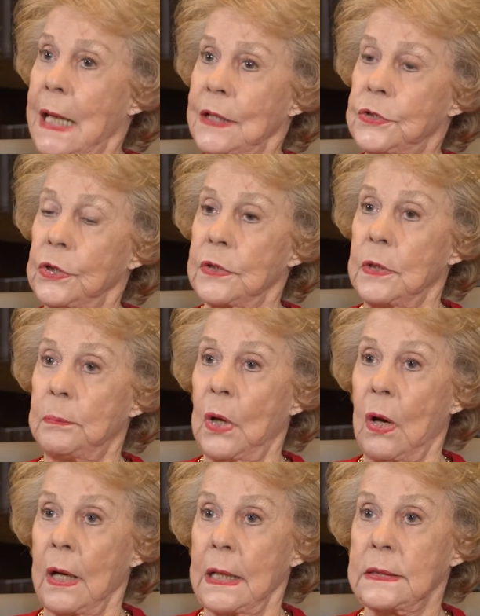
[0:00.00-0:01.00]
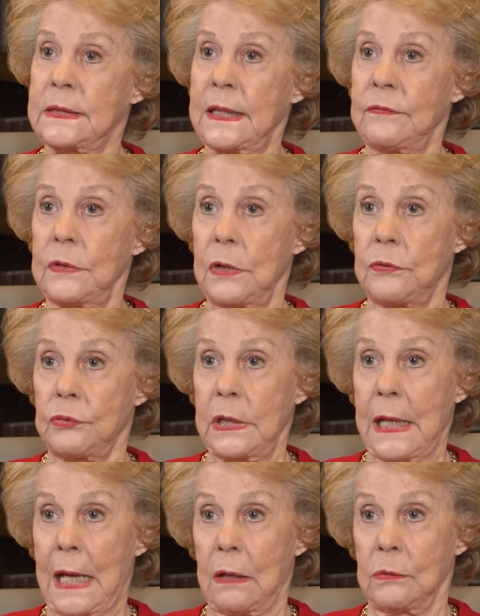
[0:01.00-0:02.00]
I took the bar at
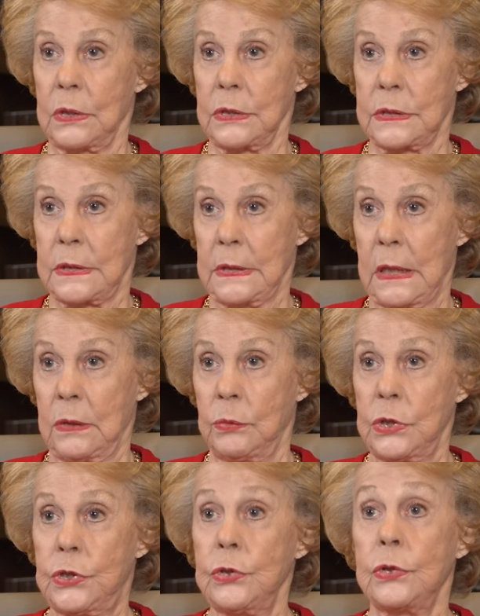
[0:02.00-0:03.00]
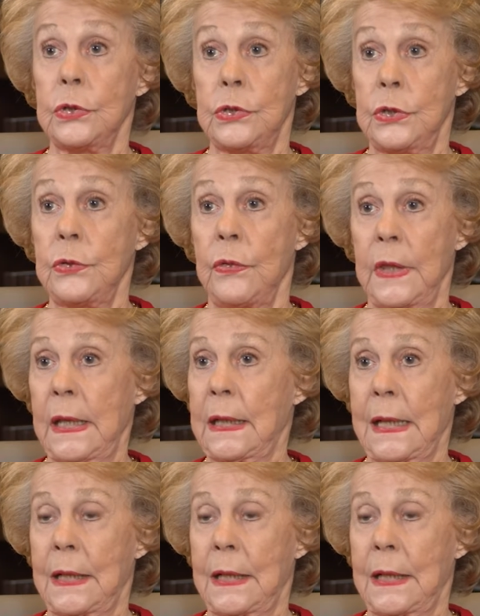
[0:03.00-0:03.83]
73 hours, which you could do then.